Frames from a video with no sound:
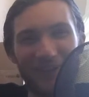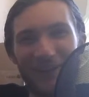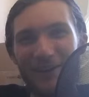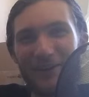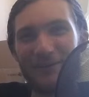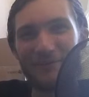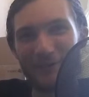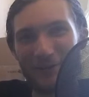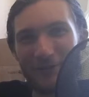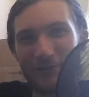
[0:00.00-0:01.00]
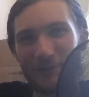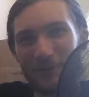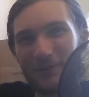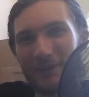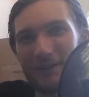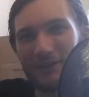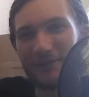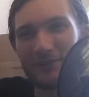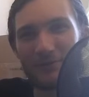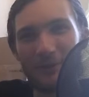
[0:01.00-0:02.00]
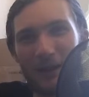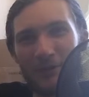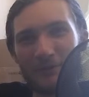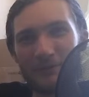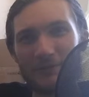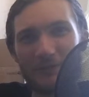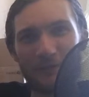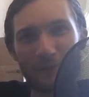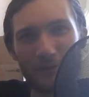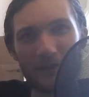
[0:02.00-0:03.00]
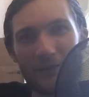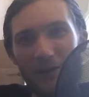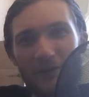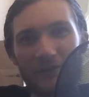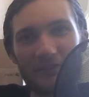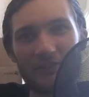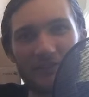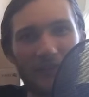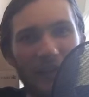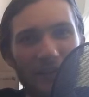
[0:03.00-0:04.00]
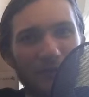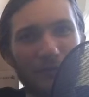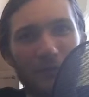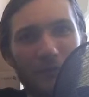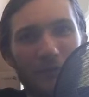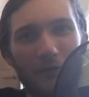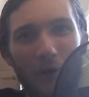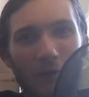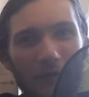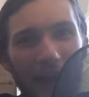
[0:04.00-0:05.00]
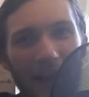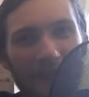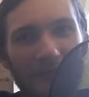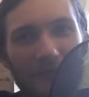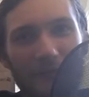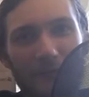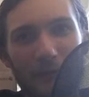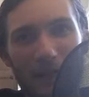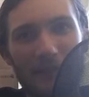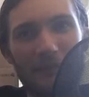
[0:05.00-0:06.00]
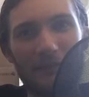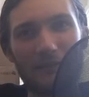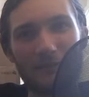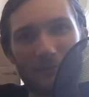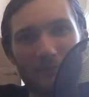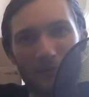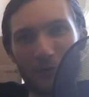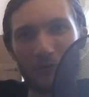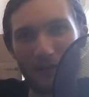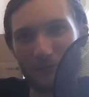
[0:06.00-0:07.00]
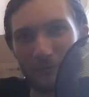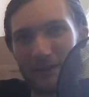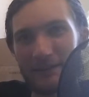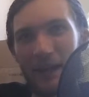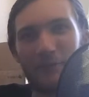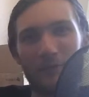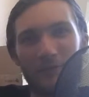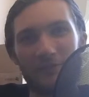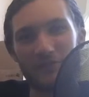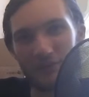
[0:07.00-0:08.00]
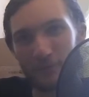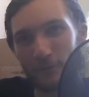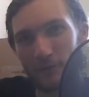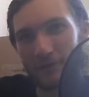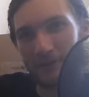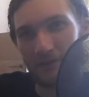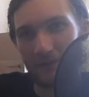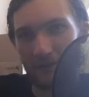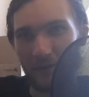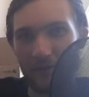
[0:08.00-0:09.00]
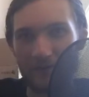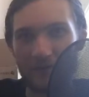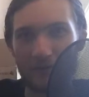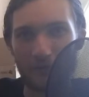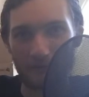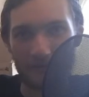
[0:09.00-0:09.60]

very cool. There's around 40 artists. I don't know if they're all active right now, or it's just 40 artists over the